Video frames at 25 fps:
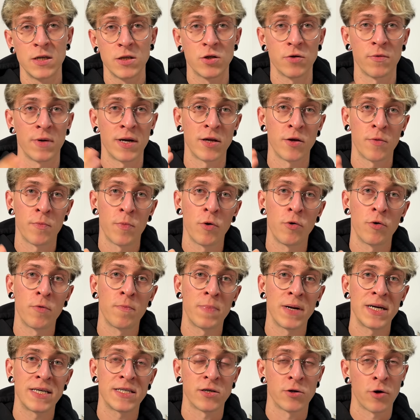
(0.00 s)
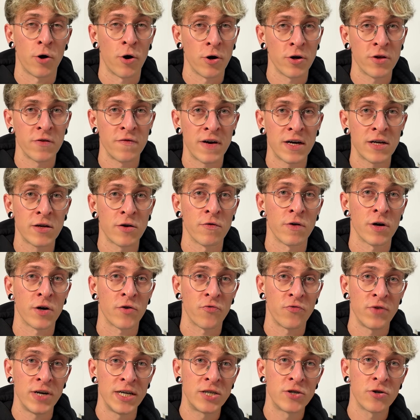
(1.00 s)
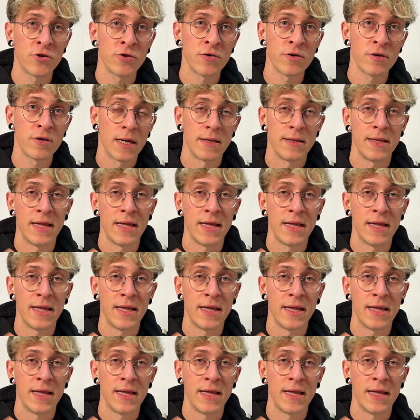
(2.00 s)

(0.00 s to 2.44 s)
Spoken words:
So when an opponent plays an artifact creature,